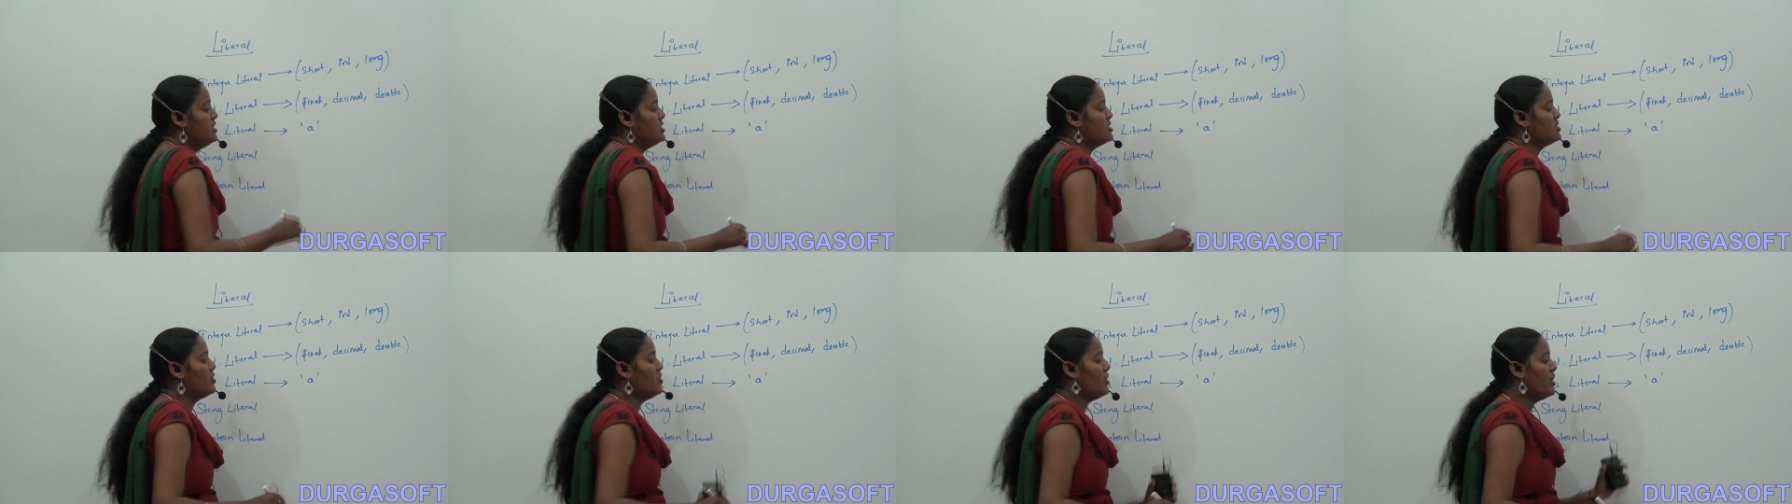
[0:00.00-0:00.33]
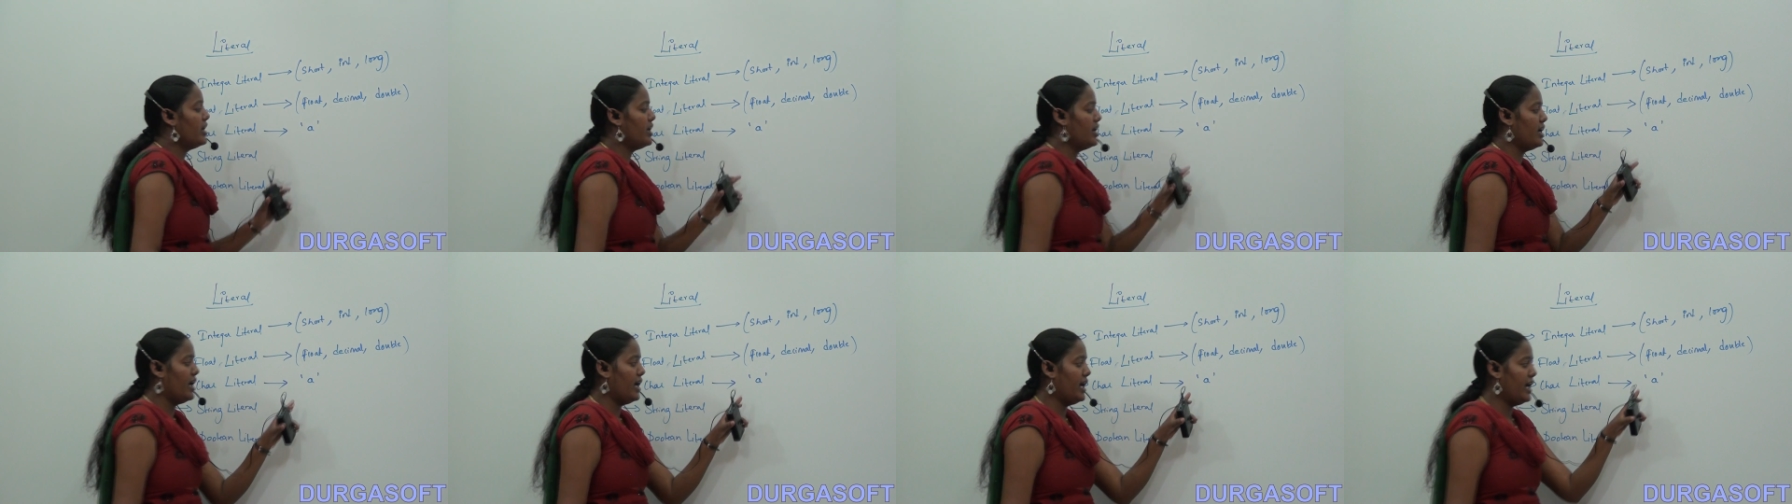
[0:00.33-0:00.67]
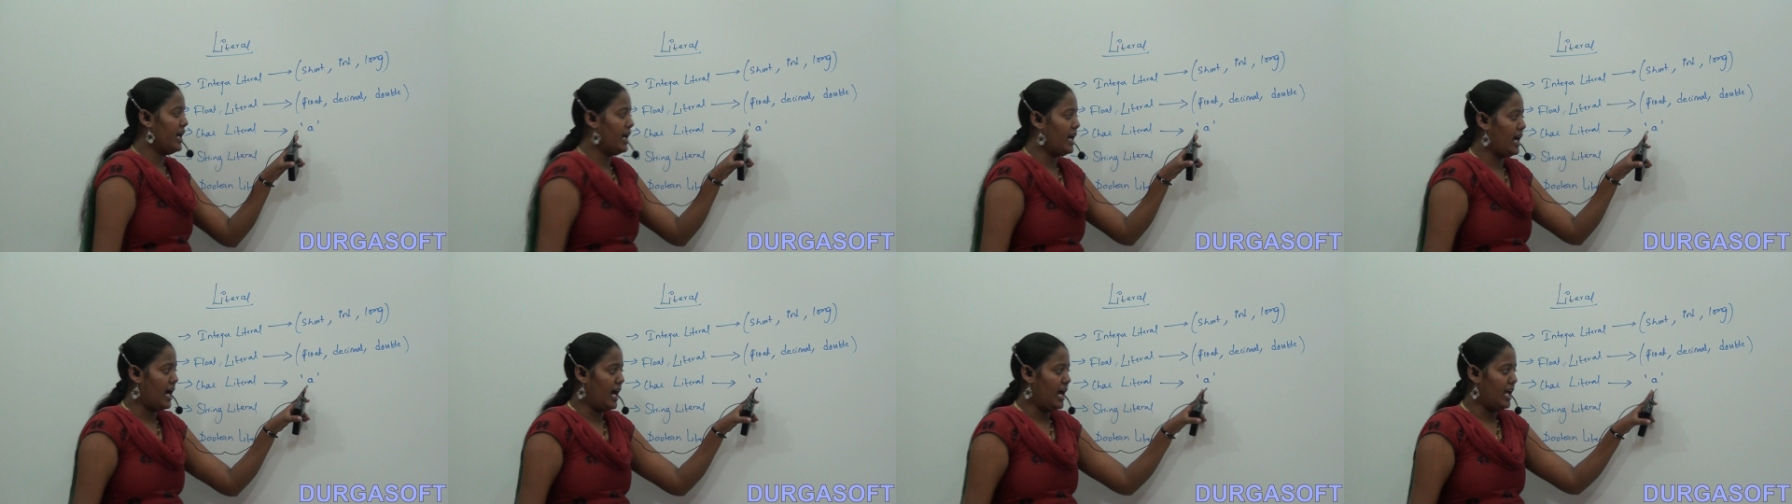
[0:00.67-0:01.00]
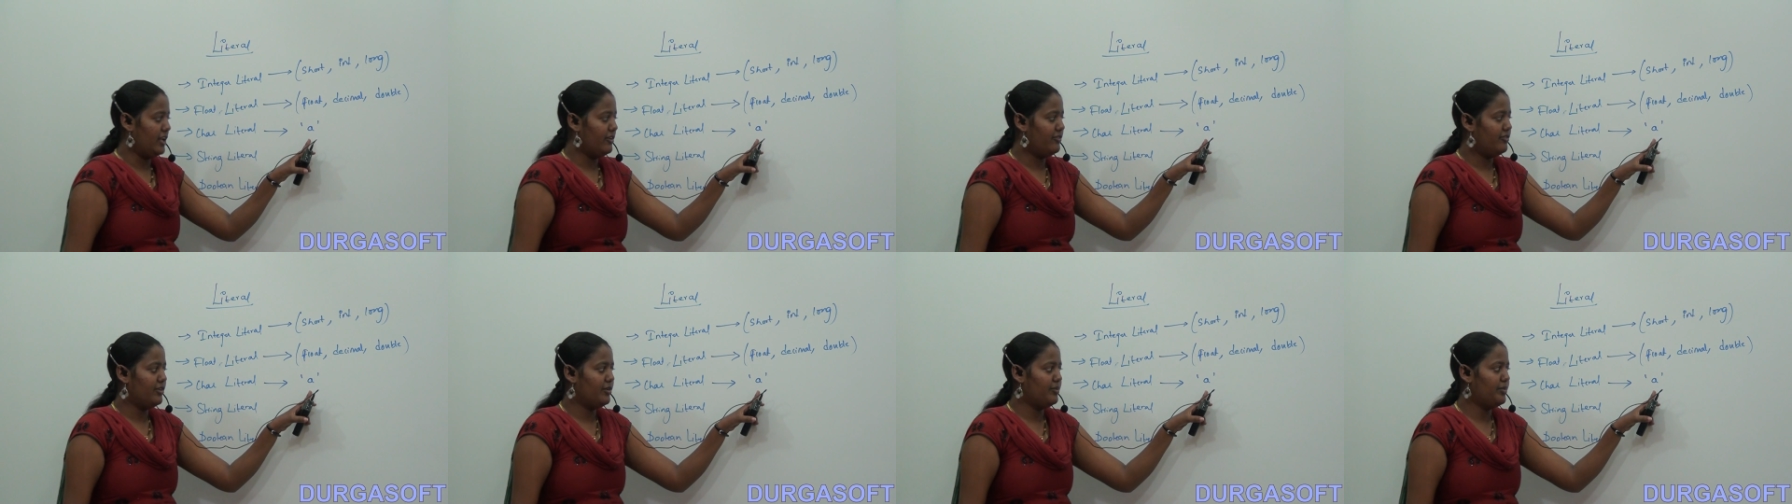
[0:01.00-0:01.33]
so a
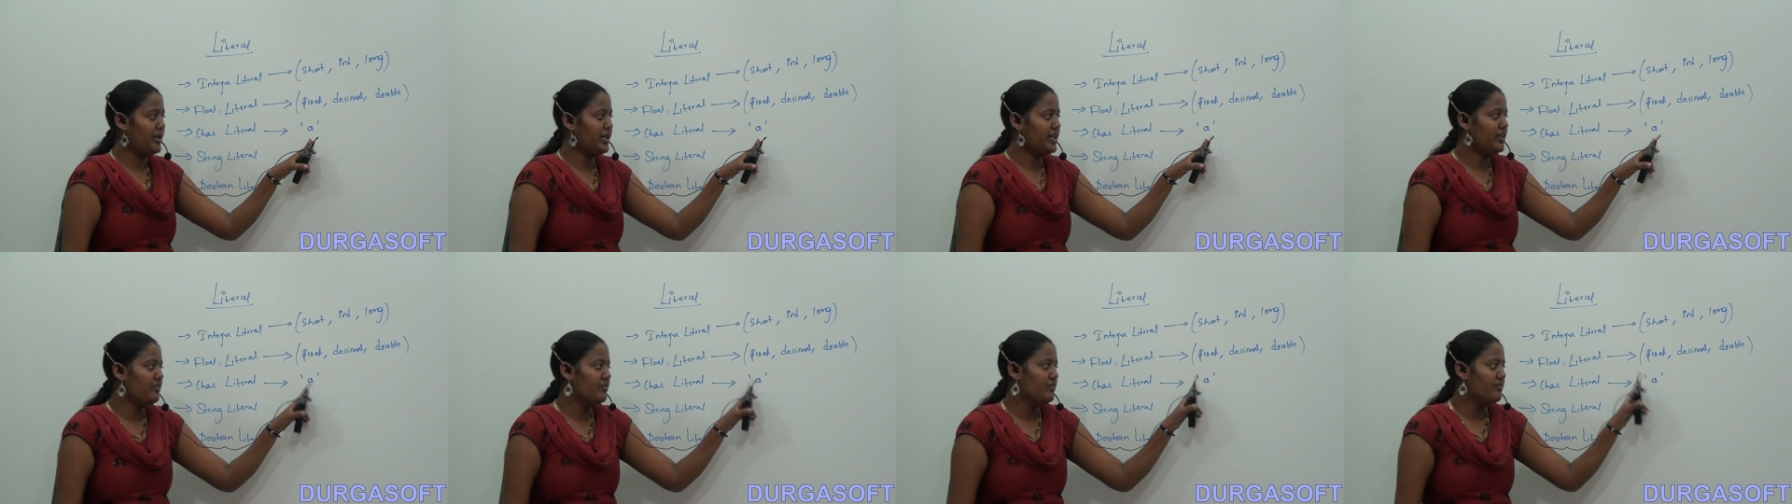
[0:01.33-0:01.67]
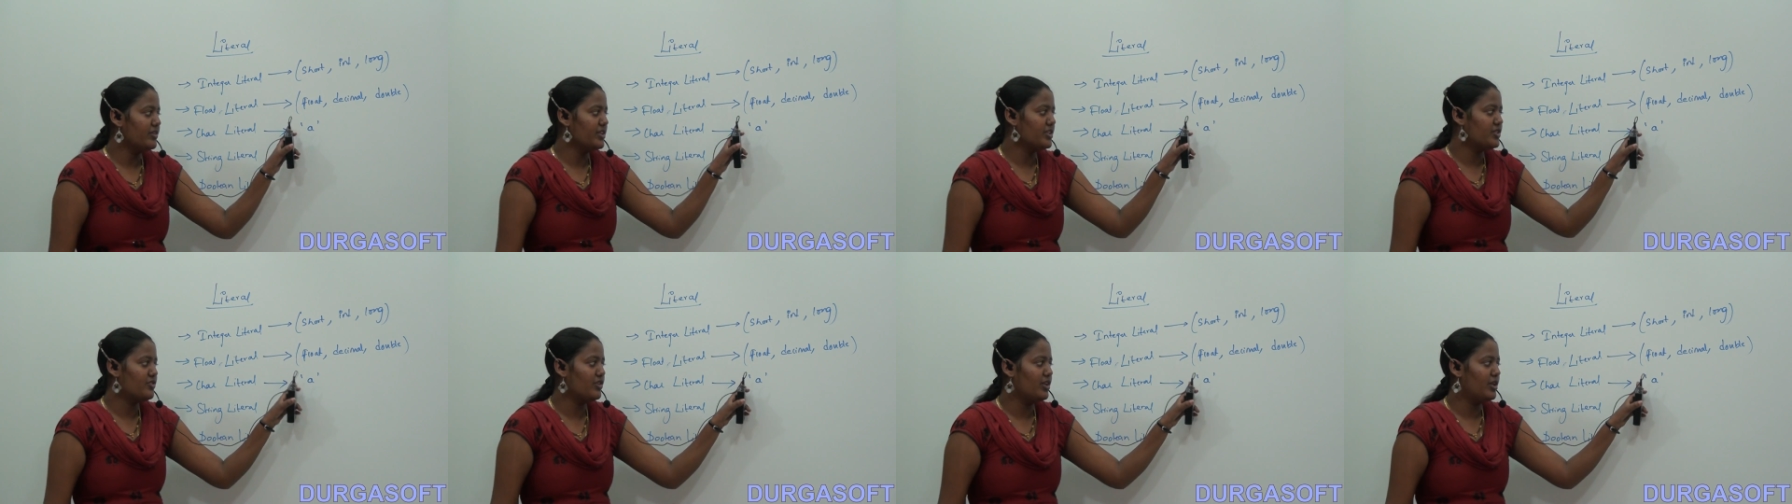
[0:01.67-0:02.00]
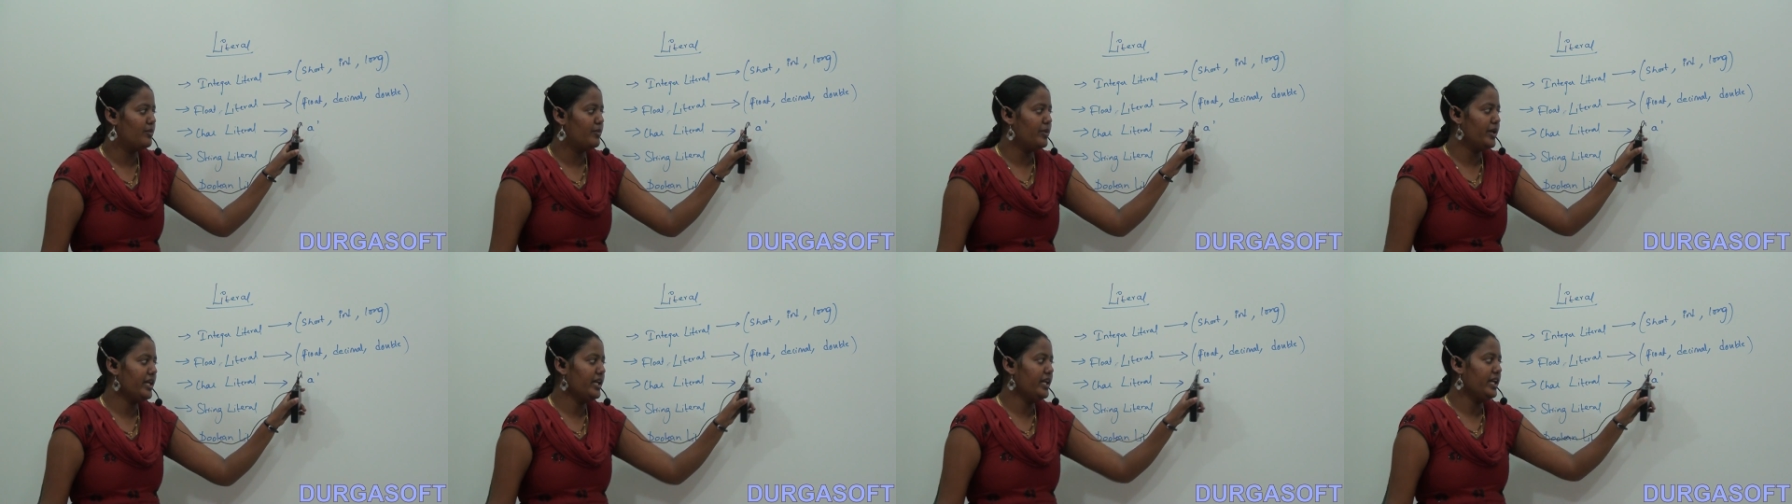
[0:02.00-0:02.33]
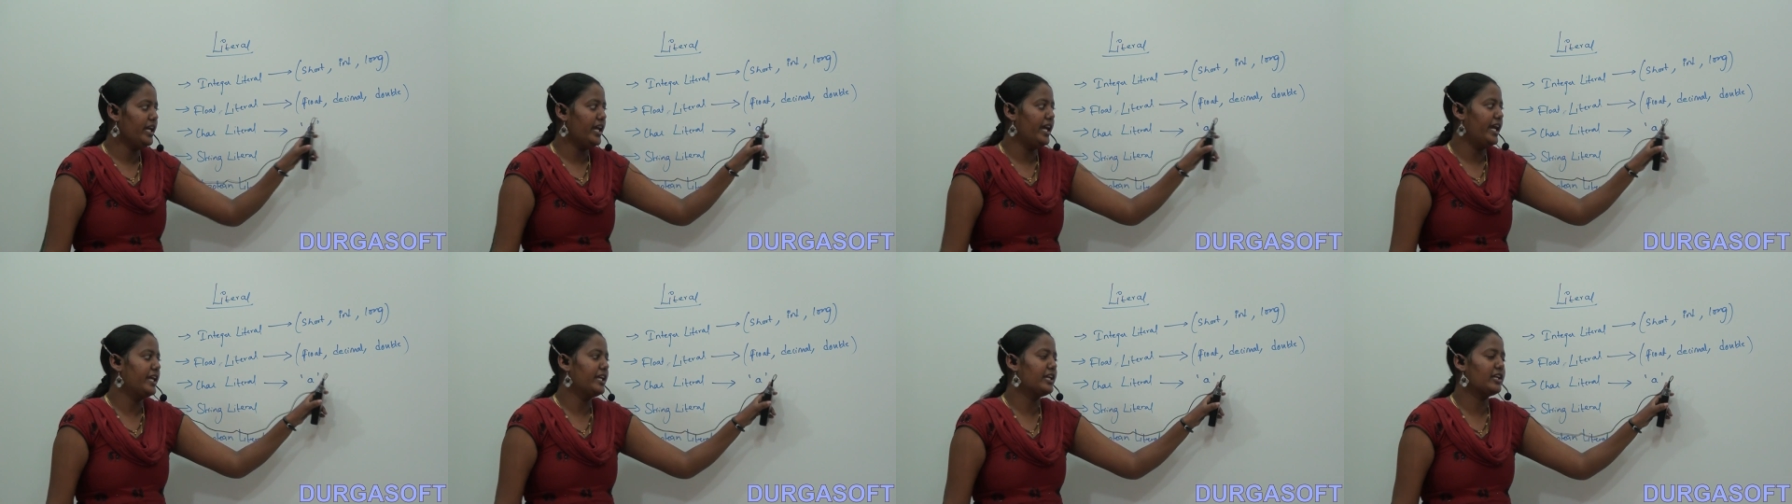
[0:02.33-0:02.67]
alphabet which will be
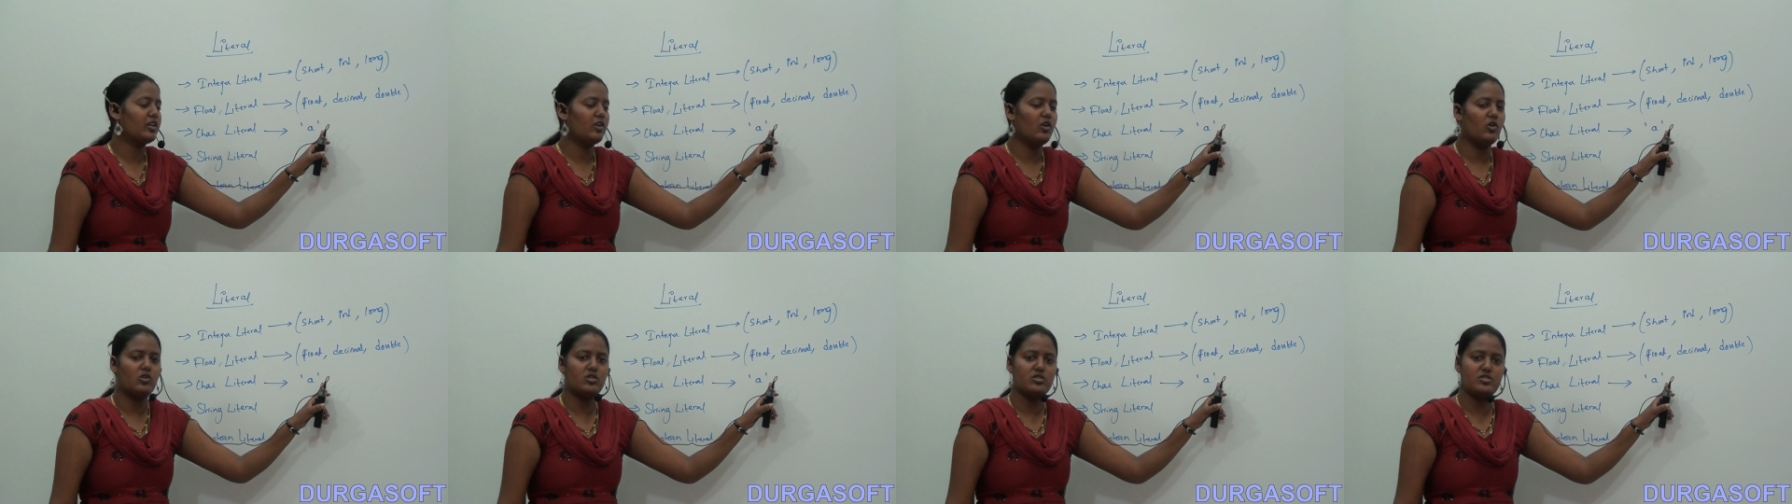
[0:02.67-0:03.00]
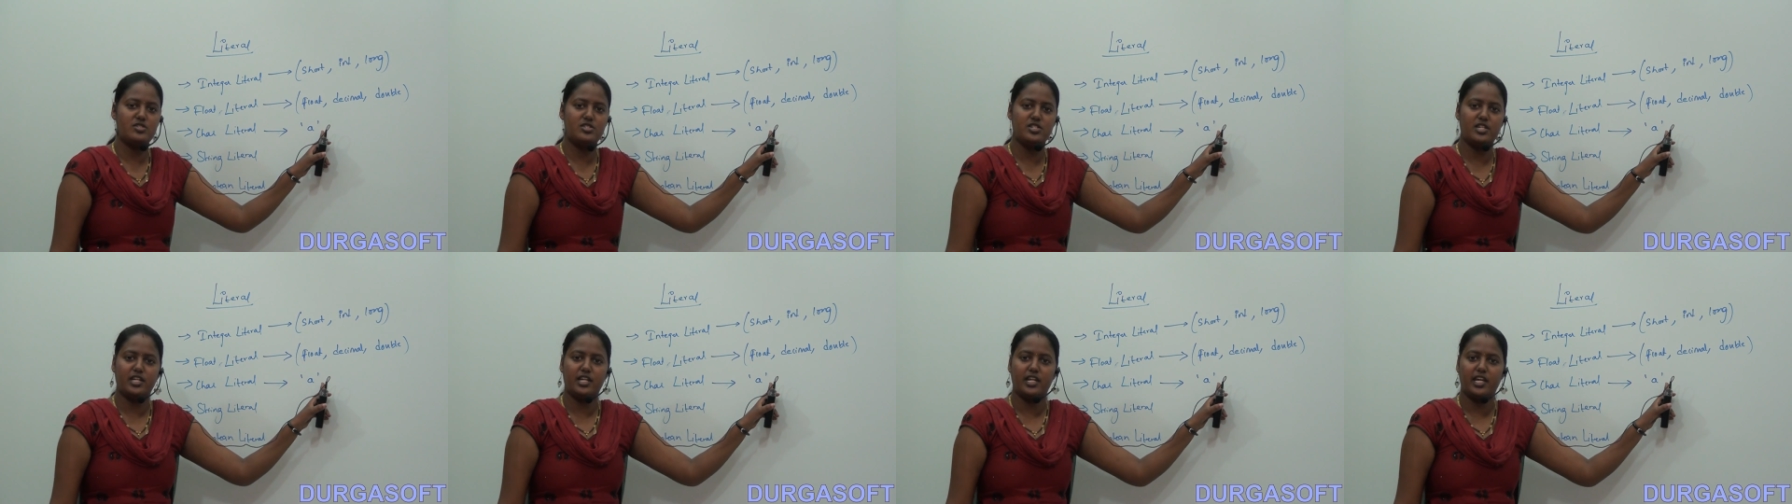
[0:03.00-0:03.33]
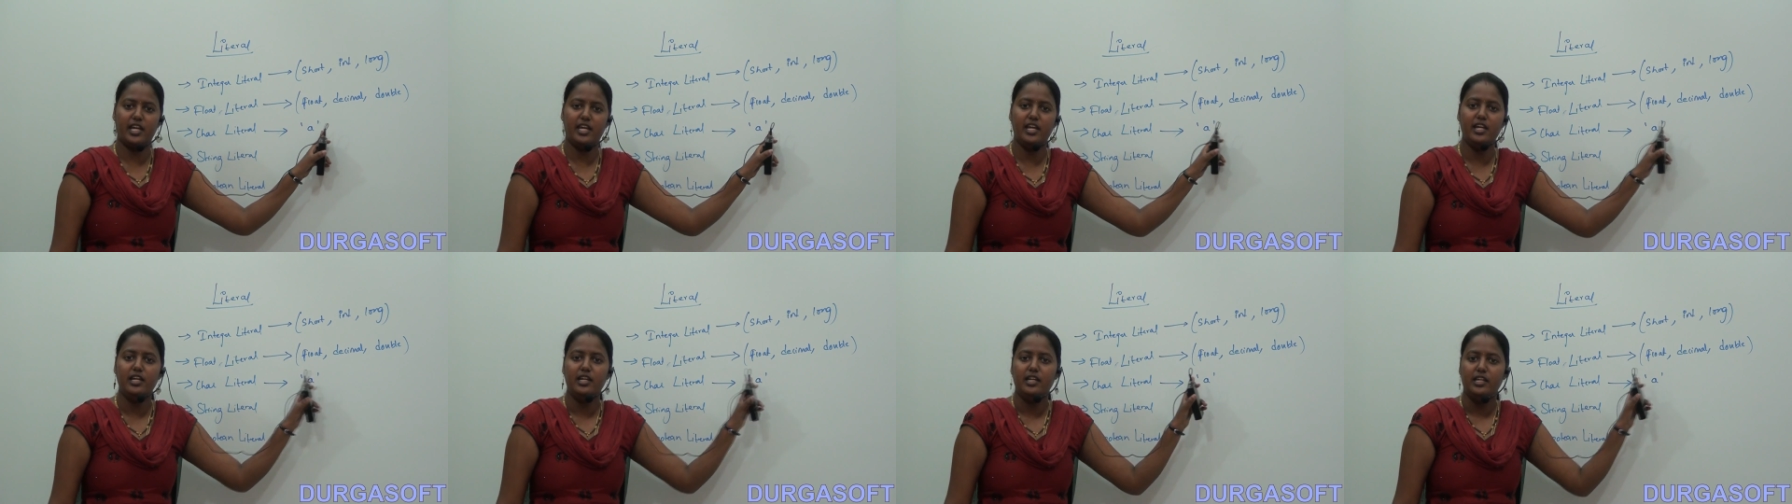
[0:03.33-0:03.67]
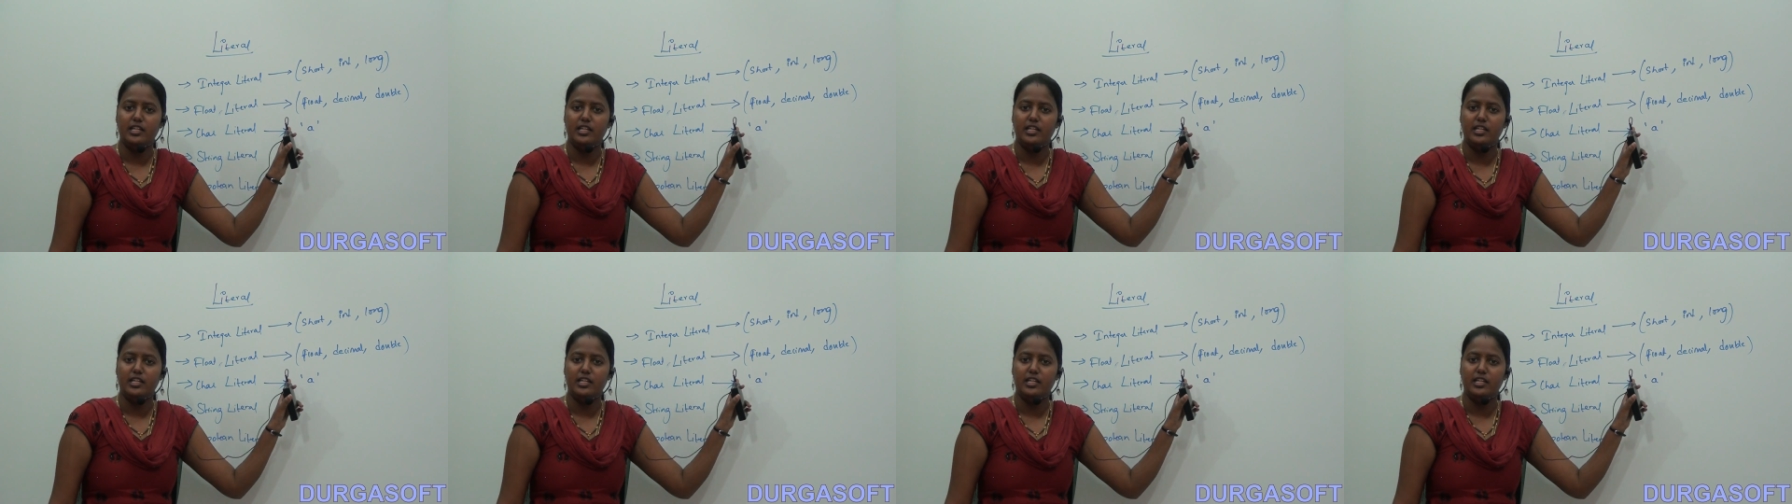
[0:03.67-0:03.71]
enclosed in a